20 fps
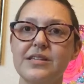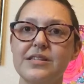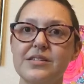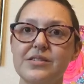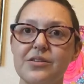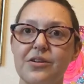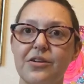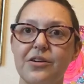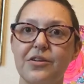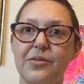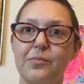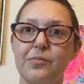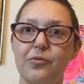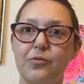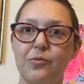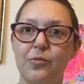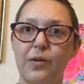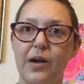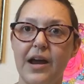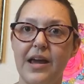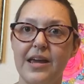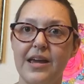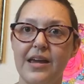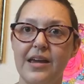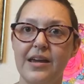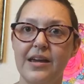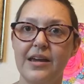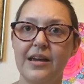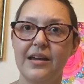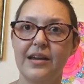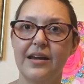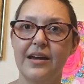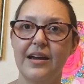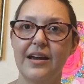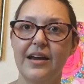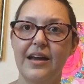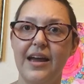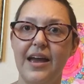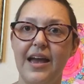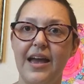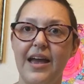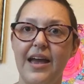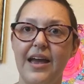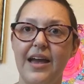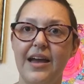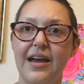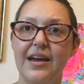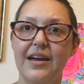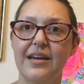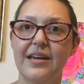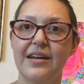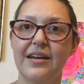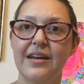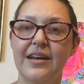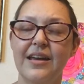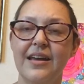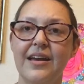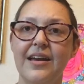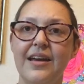started praying and